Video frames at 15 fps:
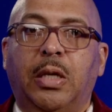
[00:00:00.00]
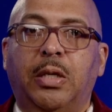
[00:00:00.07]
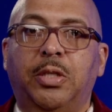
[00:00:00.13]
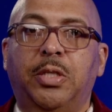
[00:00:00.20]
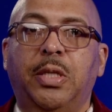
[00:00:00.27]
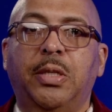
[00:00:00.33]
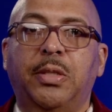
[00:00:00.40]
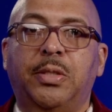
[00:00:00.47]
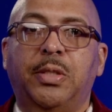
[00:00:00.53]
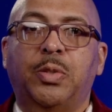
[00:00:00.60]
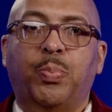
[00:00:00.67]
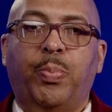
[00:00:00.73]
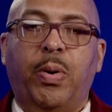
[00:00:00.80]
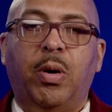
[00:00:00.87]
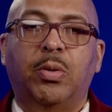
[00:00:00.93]
Jesus
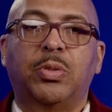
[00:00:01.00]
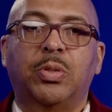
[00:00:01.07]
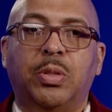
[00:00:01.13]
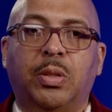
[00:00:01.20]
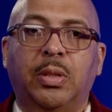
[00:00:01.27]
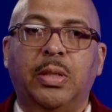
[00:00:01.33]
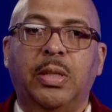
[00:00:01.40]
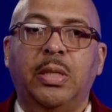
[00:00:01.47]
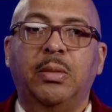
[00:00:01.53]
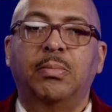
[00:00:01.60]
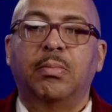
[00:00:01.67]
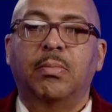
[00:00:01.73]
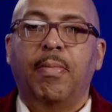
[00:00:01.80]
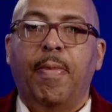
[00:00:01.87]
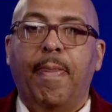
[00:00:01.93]
personally,
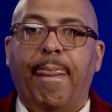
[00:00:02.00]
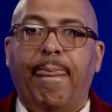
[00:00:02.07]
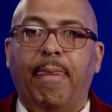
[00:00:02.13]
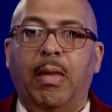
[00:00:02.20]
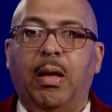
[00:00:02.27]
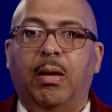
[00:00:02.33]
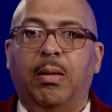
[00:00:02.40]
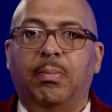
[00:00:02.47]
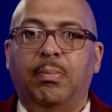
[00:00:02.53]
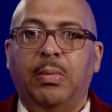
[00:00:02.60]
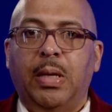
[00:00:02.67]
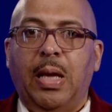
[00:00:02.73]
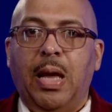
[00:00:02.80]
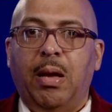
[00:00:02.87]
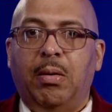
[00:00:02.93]

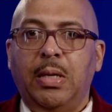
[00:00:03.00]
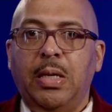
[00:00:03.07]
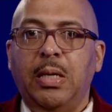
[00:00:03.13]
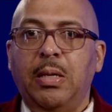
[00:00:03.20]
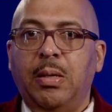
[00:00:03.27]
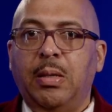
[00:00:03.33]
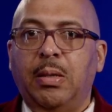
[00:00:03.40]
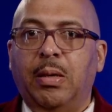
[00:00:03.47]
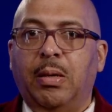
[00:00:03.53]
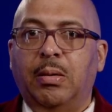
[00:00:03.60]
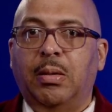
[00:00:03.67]
how he